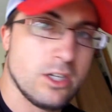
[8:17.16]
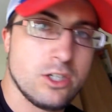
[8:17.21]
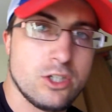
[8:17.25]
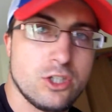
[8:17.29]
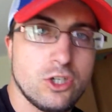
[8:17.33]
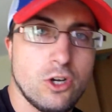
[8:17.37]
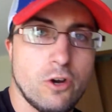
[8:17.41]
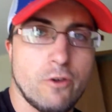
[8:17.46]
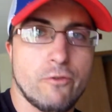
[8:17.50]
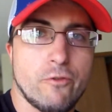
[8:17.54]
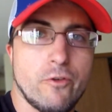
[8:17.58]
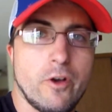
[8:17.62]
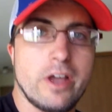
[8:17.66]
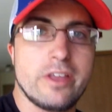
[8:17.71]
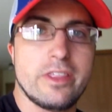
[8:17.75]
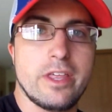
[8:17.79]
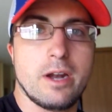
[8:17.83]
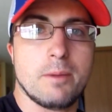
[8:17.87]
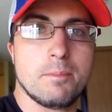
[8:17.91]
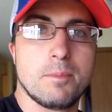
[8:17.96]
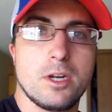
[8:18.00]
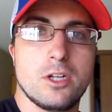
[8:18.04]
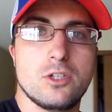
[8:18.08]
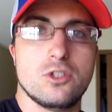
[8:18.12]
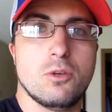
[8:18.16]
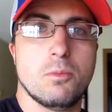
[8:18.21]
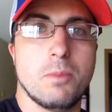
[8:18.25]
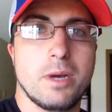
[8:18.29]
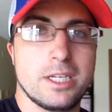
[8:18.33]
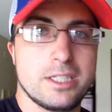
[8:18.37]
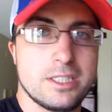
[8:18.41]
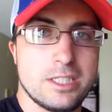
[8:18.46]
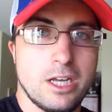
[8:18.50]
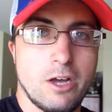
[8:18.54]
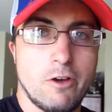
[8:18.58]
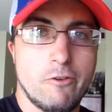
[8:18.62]
stir fry that I'm gonna do
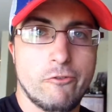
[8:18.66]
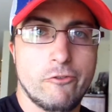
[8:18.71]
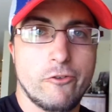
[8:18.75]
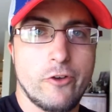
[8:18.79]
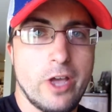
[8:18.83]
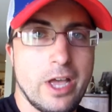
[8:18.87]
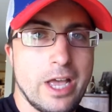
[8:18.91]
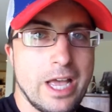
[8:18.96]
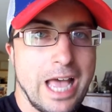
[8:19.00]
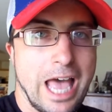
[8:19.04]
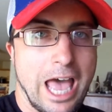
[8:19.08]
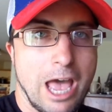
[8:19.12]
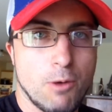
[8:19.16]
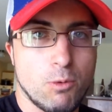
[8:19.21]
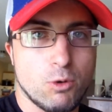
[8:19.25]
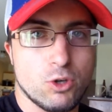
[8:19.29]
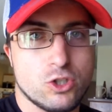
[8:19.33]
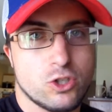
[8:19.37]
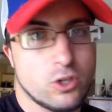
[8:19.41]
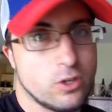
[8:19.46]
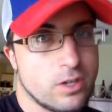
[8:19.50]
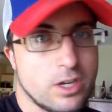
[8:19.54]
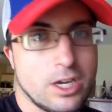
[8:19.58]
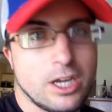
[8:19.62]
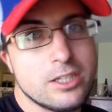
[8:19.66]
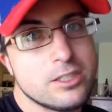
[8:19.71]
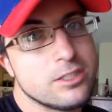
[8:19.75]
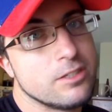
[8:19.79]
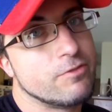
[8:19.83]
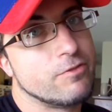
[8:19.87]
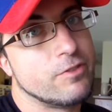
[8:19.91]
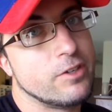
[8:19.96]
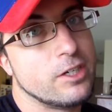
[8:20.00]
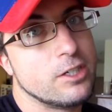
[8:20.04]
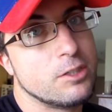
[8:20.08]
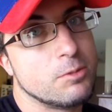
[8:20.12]
myself. I will show you guys
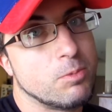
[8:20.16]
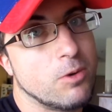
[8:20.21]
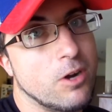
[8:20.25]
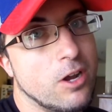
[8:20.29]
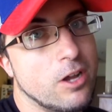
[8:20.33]
the finished